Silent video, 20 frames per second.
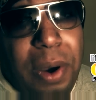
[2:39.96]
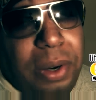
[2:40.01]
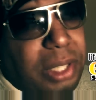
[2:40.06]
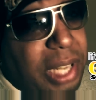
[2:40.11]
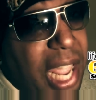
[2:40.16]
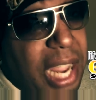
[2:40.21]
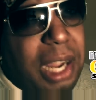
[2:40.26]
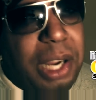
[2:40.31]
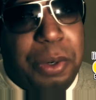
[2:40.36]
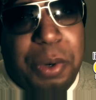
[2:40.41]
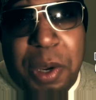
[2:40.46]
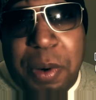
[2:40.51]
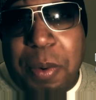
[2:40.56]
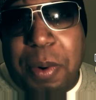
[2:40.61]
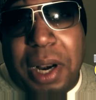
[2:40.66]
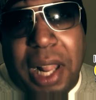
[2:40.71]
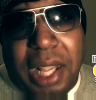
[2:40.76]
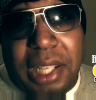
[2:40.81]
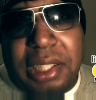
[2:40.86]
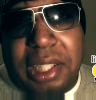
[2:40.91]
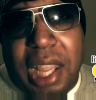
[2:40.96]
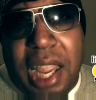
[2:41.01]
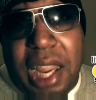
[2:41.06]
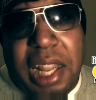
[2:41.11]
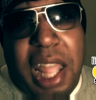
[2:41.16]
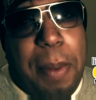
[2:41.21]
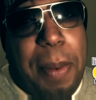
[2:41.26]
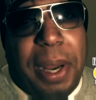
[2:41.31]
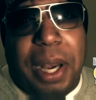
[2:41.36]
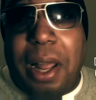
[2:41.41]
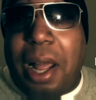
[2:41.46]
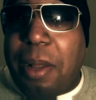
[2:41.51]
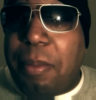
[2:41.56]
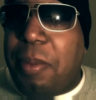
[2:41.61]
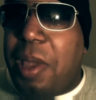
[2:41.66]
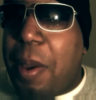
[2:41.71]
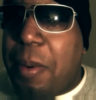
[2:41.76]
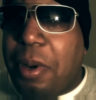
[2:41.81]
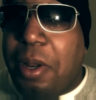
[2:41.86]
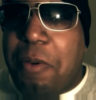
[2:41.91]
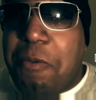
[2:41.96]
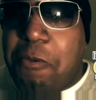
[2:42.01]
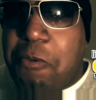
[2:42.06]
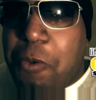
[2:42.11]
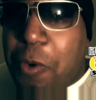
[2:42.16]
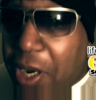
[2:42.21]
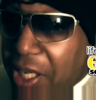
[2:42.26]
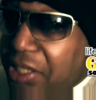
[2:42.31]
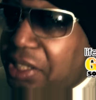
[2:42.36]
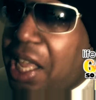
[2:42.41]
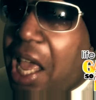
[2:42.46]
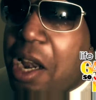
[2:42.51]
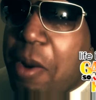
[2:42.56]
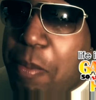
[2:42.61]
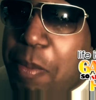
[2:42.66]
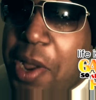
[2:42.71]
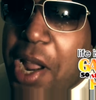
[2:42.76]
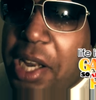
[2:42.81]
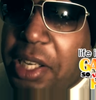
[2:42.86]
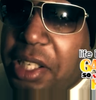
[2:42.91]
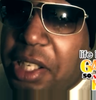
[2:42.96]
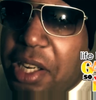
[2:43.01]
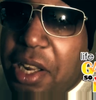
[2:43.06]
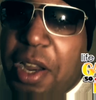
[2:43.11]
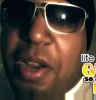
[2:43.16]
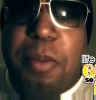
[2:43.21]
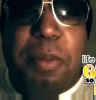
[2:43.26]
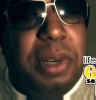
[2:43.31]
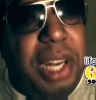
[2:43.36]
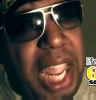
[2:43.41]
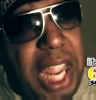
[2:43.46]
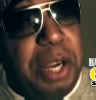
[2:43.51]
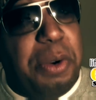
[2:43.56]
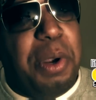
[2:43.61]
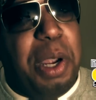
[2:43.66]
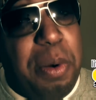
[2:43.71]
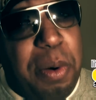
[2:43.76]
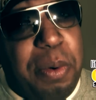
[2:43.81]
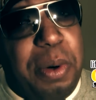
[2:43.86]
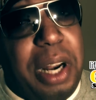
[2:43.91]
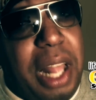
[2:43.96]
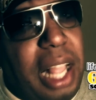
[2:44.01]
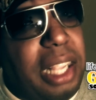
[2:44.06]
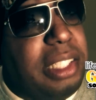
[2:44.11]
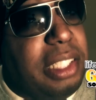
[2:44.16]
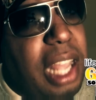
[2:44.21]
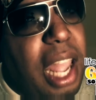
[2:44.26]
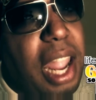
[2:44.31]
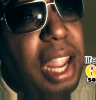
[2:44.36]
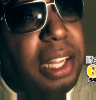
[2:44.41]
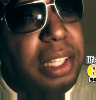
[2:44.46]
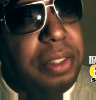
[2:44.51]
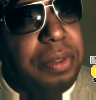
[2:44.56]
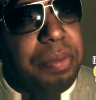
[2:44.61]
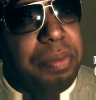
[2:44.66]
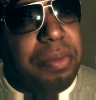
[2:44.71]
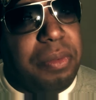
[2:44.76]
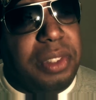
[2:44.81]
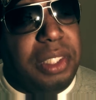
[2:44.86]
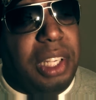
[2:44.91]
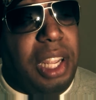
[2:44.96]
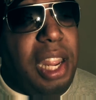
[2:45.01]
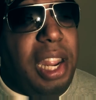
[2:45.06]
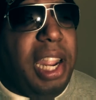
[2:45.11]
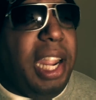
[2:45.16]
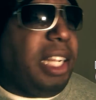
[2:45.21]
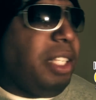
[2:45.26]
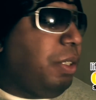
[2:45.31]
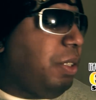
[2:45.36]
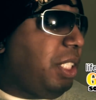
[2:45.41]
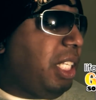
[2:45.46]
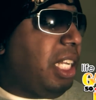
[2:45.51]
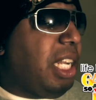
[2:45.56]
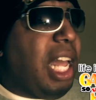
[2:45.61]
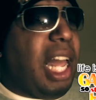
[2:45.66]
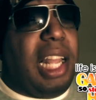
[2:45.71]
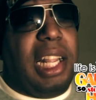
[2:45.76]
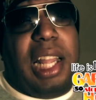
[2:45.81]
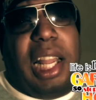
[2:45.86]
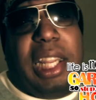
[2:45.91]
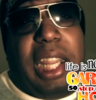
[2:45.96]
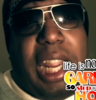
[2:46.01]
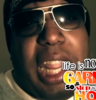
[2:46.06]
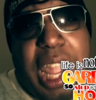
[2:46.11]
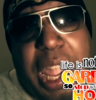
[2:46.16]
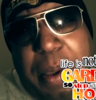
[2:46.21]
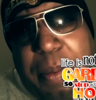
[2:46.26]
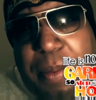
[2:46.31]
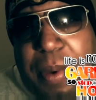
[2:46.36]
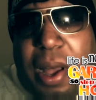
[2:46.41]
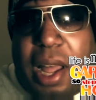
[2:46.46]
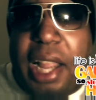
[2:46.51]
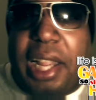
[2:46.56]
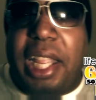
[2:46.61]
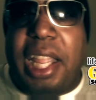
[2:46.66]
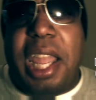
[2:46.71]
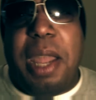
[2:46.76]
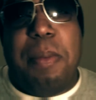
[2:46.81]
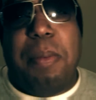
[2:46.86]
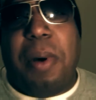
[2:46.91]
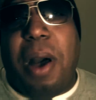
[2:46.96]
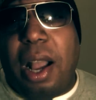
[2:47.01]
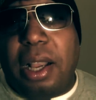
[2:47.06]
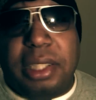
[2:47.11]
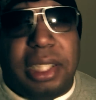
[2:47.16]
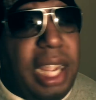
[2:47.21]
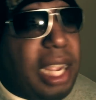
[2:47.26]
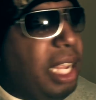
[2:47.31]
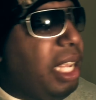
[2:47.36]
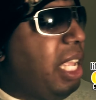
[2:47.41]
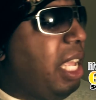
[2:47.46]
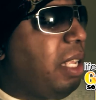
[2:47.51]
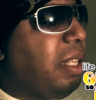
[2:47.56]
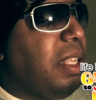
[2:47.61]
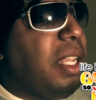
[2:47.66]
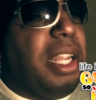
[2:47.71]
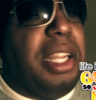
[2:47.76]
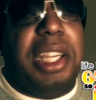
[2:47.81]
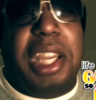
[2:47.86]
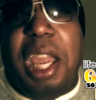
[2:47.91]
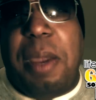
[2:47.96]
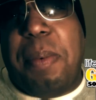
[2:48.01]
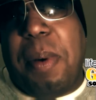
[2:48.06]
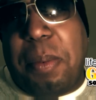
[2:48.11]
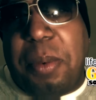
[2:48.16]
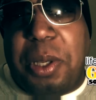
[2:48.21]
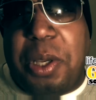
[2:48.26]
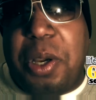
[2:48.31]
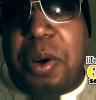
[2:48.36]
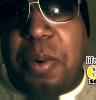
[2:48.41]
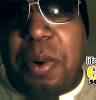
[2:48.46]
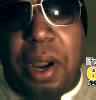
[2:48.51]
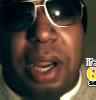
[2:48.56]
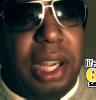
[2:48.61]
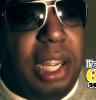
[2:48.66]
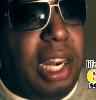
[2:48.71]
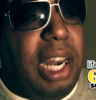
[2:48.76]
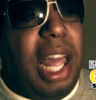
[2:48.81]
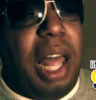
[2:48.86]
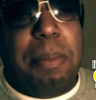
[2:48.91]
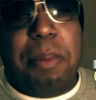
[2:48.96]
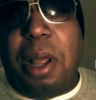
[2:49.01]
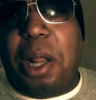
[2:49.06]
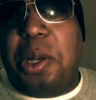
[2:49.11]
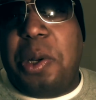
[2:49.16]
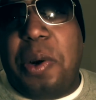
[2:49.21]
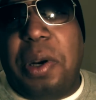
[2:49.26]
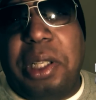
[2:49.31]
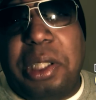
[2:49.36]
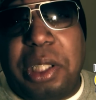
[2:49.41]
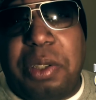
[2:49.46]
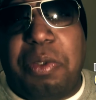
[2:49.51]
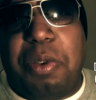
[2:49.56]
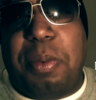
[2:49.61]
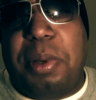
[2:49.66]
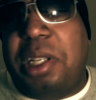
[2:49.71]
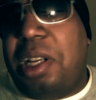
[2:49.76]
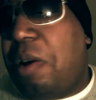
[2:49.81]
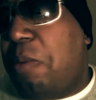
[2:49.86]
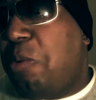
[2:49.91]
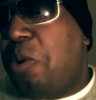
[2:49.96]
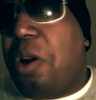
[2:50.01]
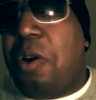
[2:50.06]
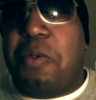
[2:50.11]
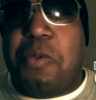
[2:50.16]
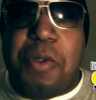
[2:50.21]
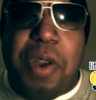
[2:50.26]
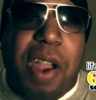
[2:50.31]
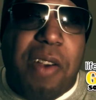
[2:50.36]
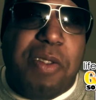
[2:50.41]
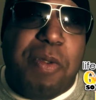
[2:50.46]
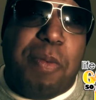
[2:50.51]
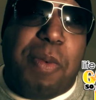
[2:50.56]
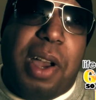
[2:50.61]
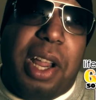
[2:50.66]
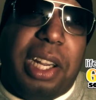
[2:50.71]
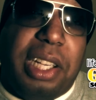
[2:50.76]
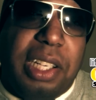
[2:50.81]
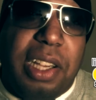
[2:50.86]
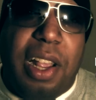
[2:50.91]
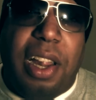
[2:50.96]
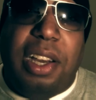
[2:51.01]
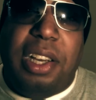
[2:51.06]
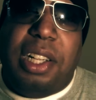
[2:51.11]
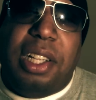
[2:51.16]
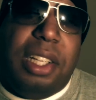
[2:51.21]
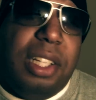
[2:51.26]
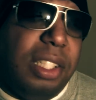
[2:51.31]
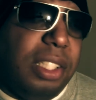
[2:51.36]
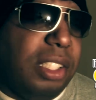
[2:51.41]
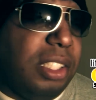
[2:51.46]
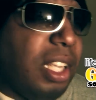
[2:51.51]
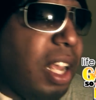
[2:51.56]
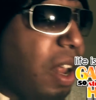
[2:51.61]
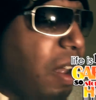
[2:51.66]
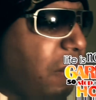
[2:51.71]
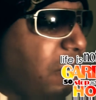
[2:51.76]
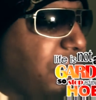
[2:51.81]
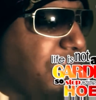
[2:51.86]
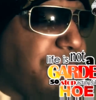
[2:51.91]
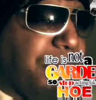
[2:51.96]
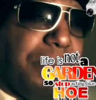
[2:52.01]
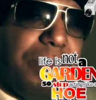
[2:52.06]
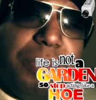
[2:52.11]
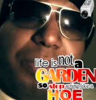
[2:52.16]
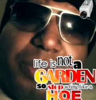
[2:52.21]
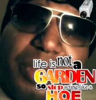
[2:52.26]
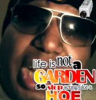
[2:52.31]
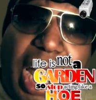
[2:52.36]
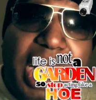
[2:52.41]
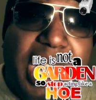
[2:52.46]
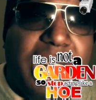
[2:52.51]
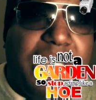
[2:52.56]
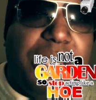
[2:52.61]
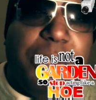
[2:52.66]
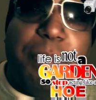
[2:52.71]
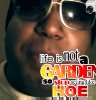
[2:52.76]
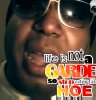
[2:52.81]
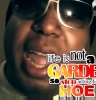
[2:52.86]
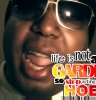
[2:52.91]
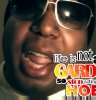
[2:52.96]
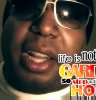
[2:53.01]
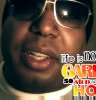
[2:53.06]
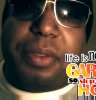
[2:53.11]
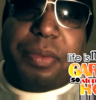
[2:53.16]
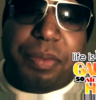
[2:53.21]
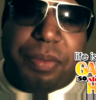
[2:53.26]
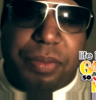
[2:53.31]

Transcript: They agree with what I say. They may not be able to voice that opinion, but they agree with what I say. And you'll see that I get inbox saying, yeah, keep up the good work. And I'm not doing this just for myself. I'm doing it for everybody. So, I got your back.